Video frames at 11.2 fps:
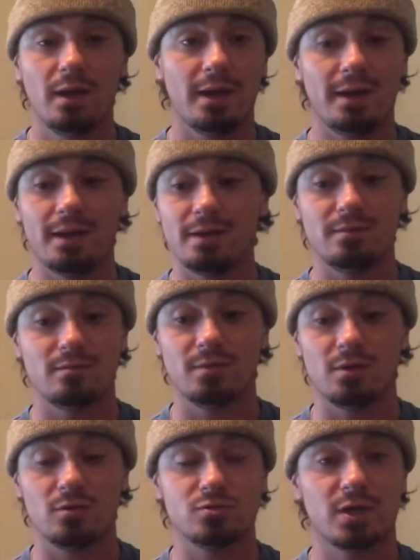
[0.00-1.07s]
and, you
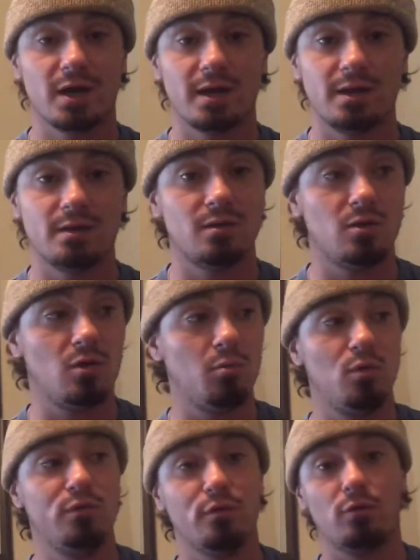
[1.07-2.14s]
know, try and, you know,
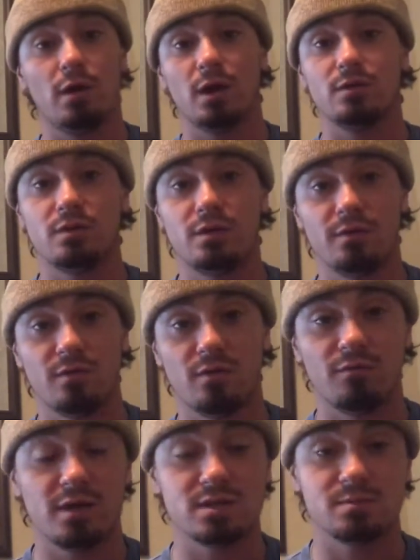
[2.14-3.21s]
move it around to different
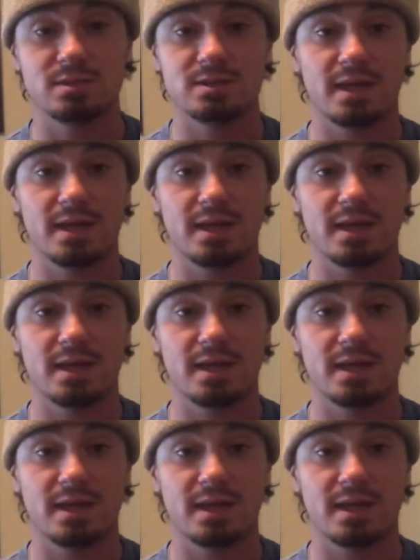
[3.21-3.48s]
investments.